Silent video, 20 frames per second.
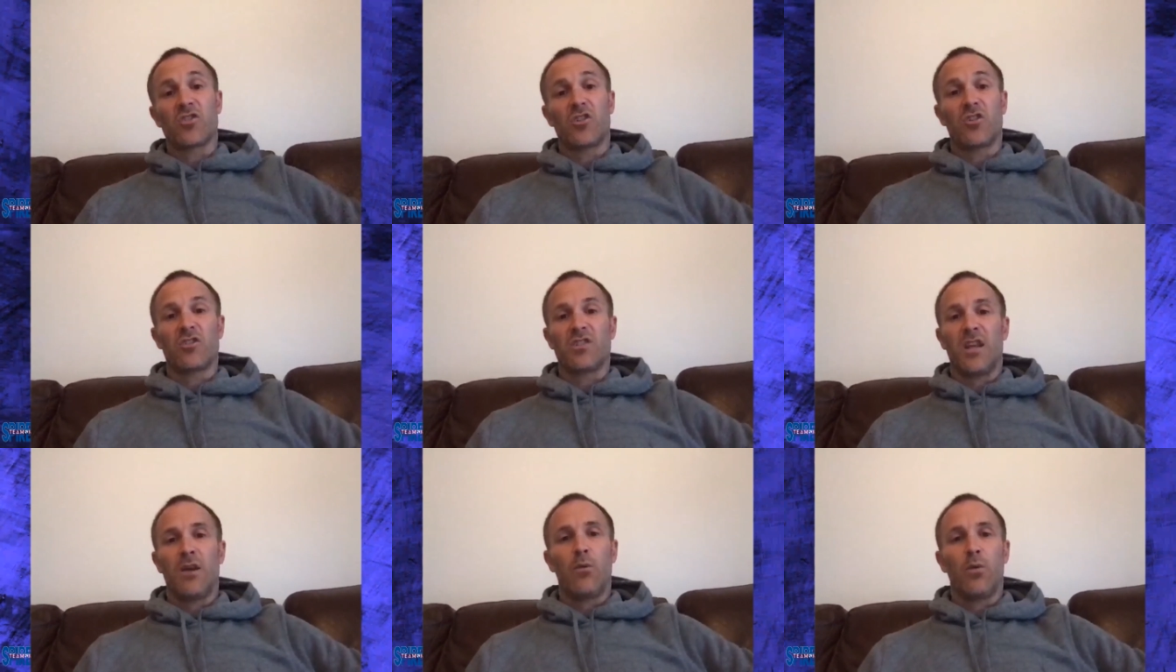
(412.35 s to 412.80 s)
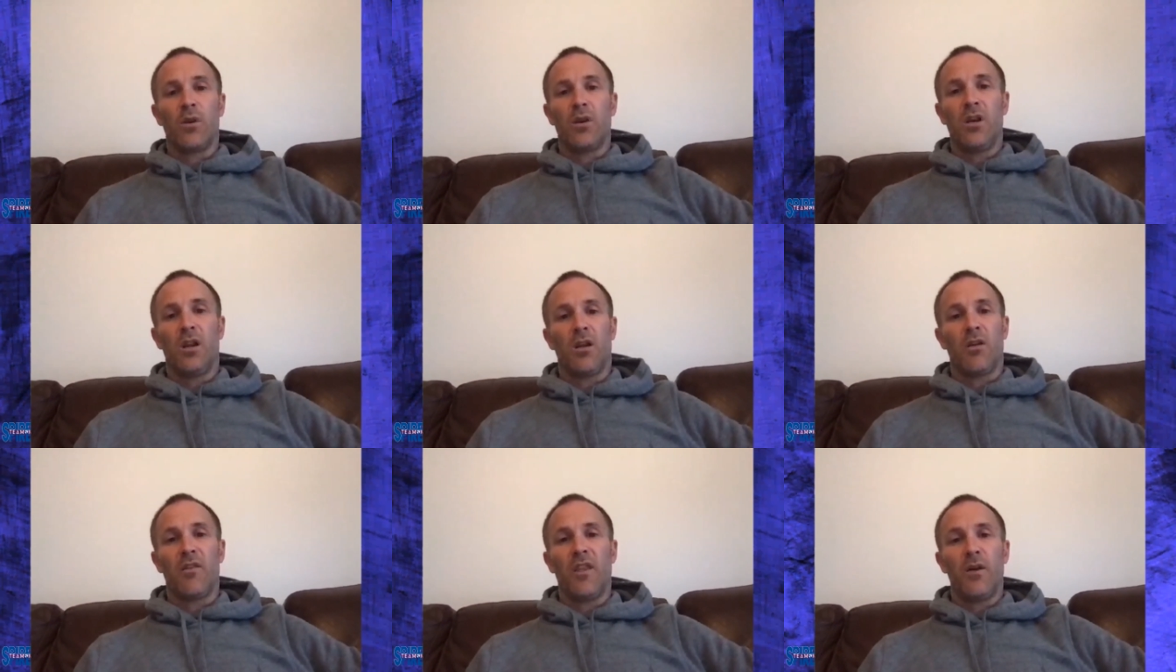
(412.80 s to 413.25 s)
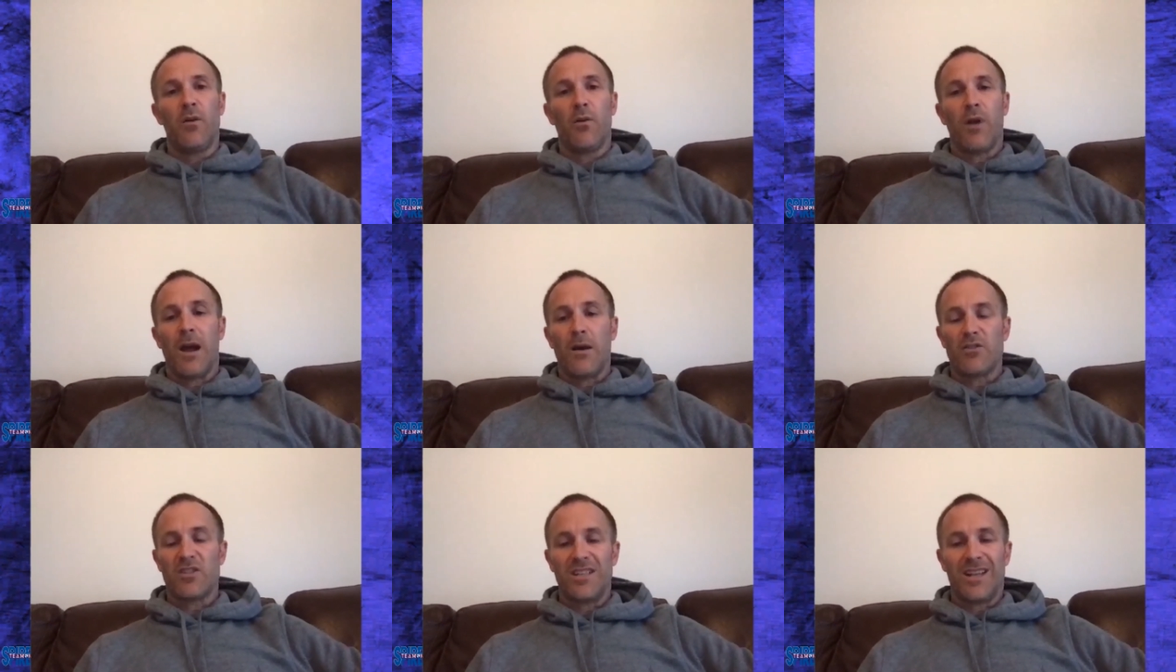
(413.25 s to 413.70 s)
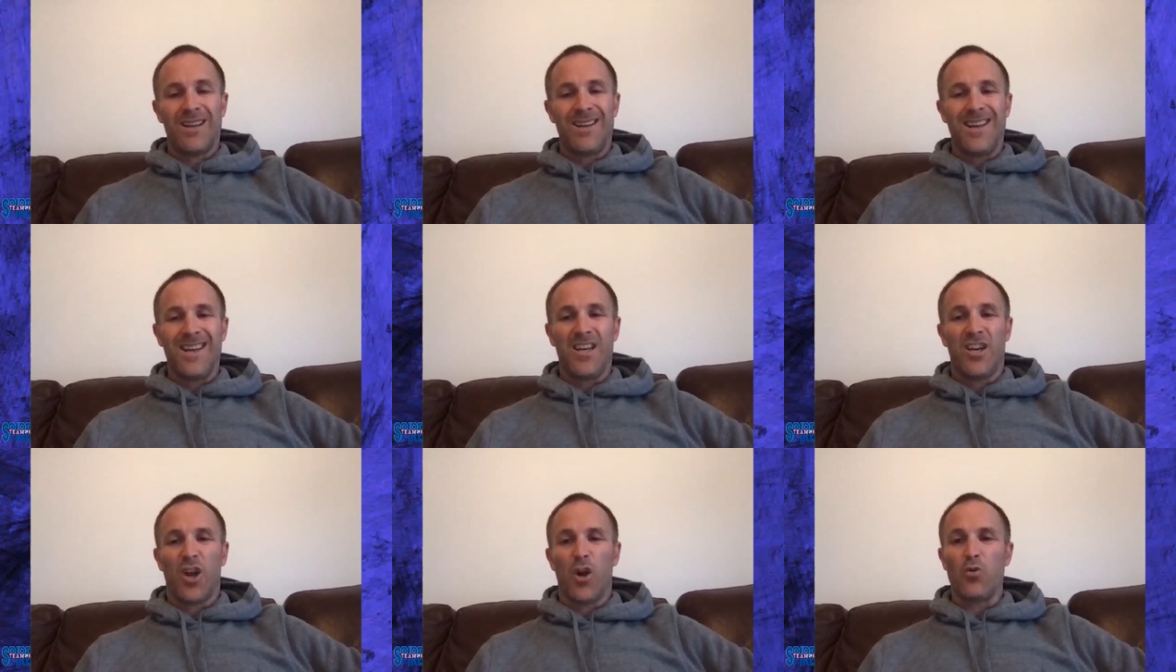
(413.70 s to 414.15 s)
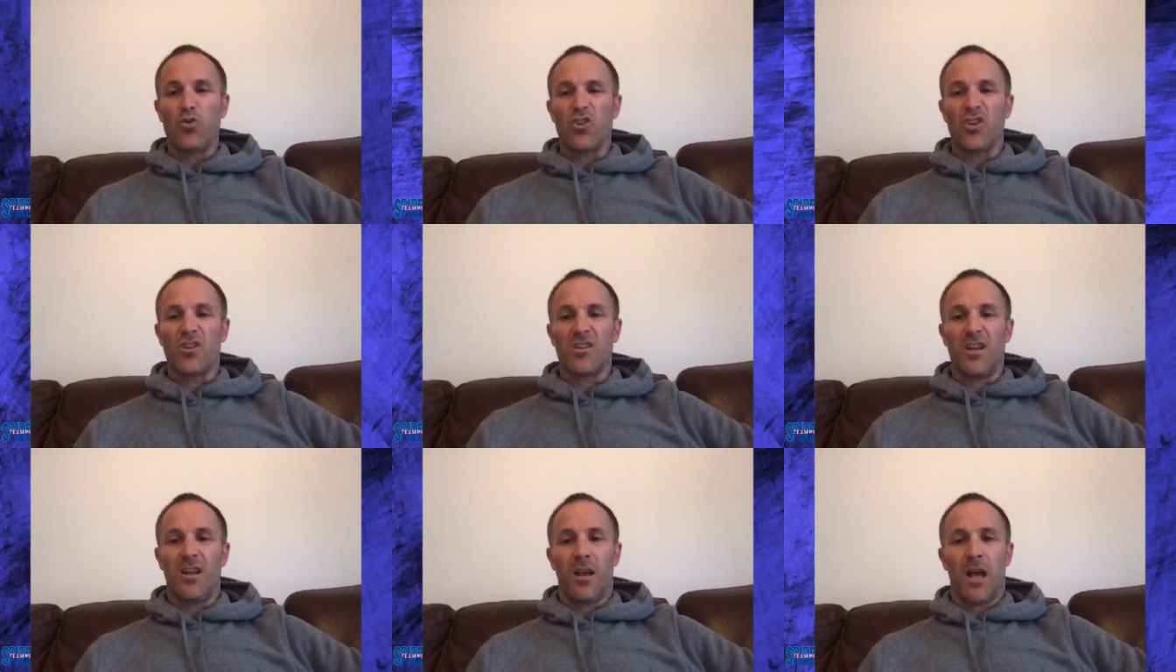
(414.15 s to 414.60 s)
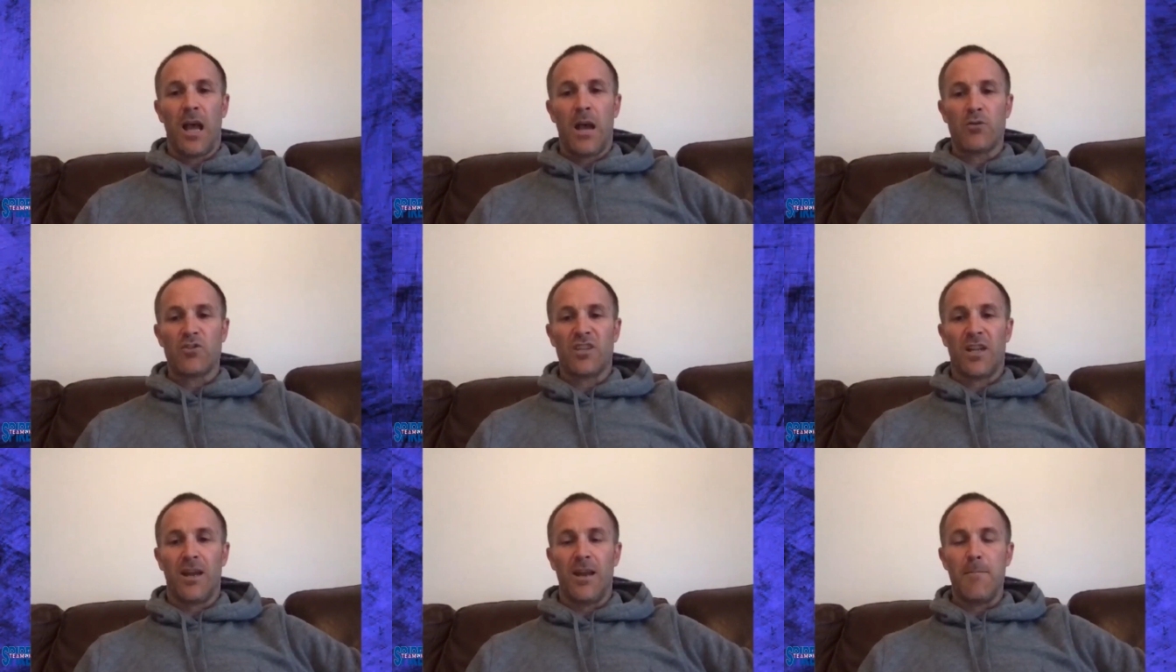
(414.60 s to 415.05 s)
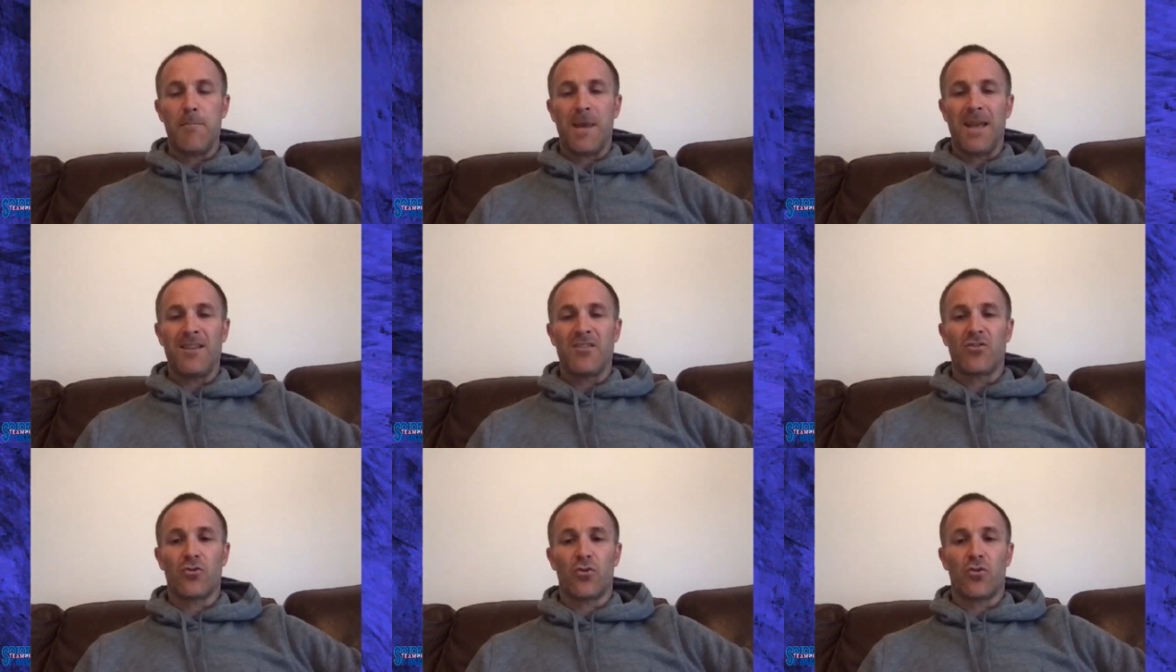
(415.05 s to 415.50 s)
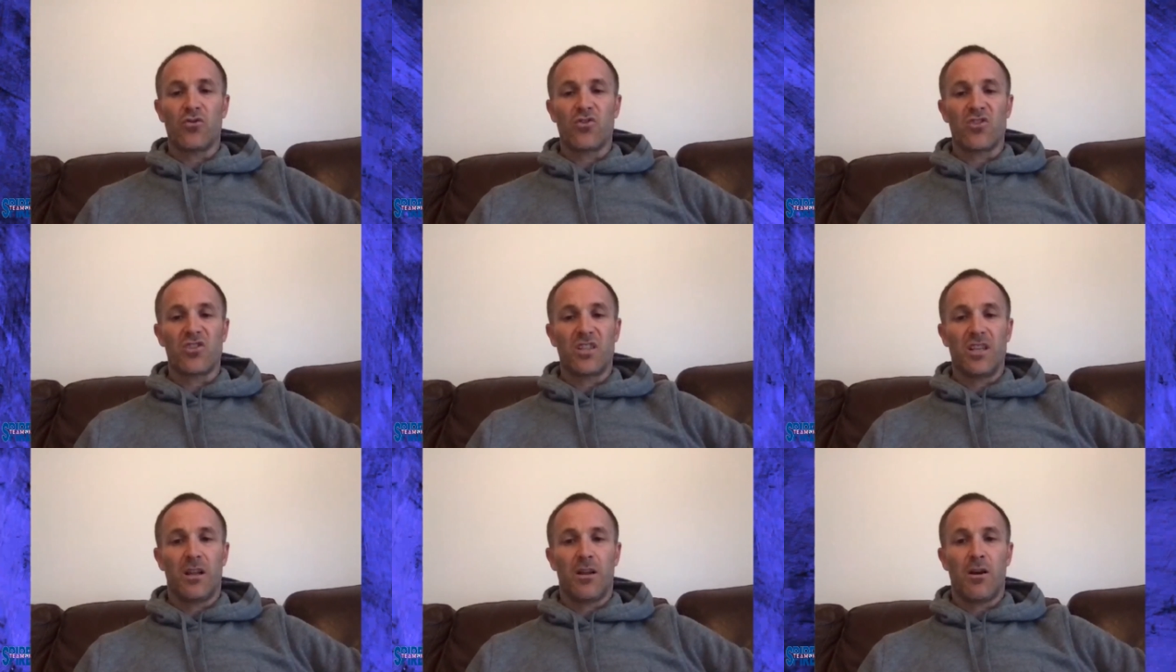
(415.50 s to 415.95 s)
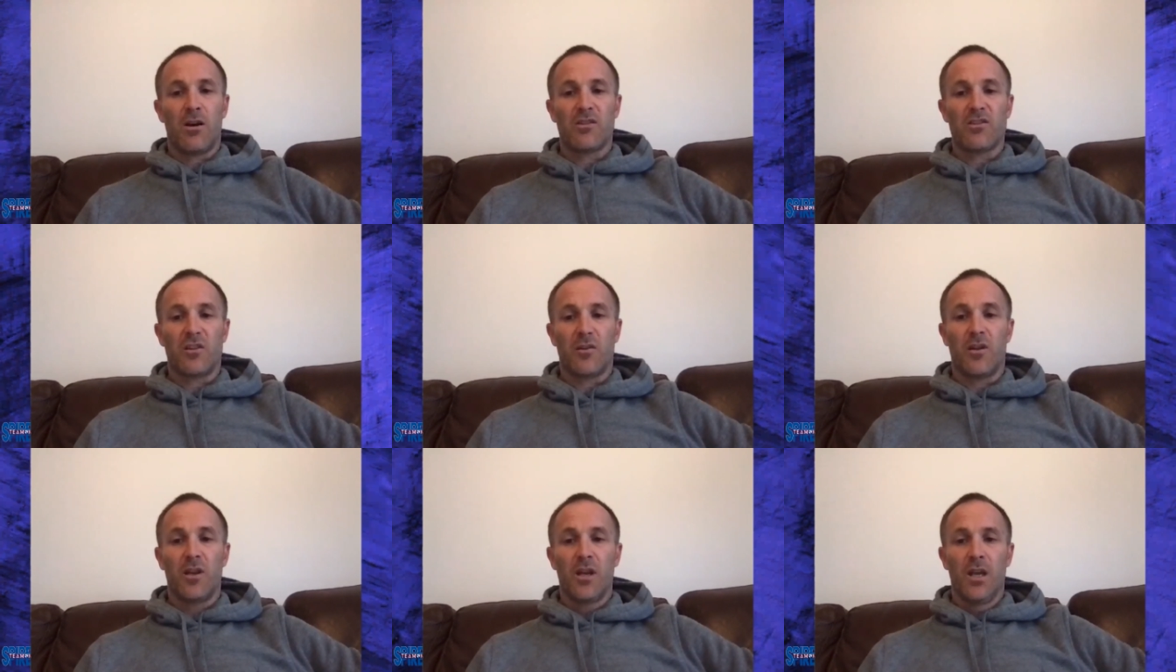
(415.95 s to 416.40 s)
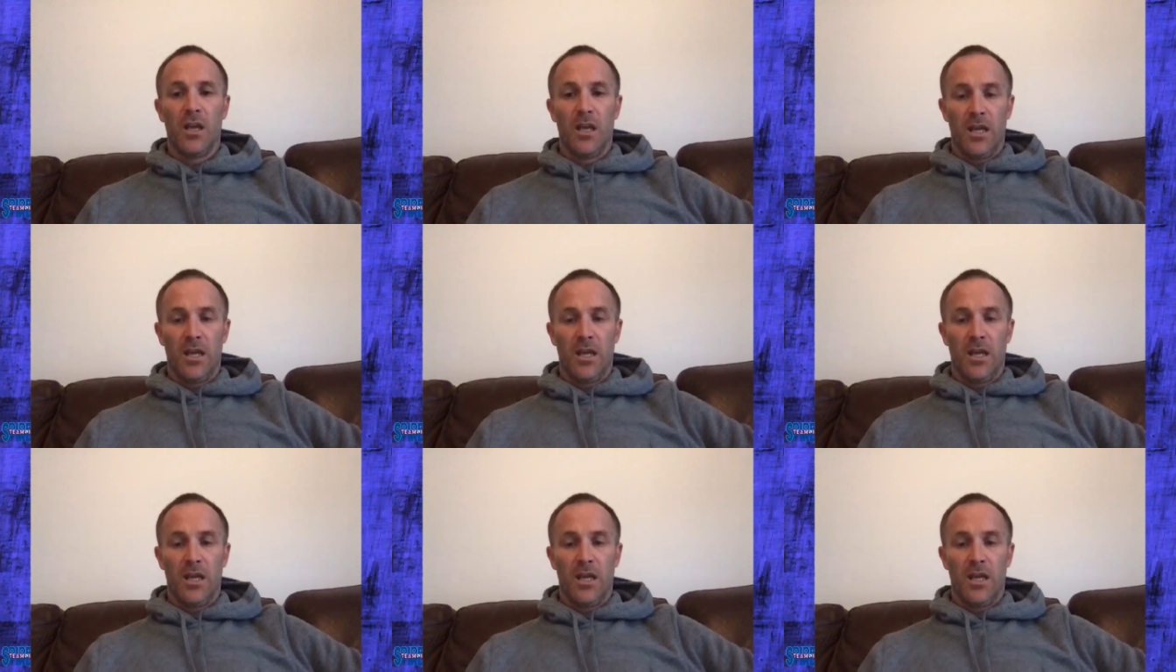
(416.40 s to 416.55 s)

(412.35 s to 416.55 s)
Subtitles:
because they were outstanding coaches and outstanding mentors, and still are to me.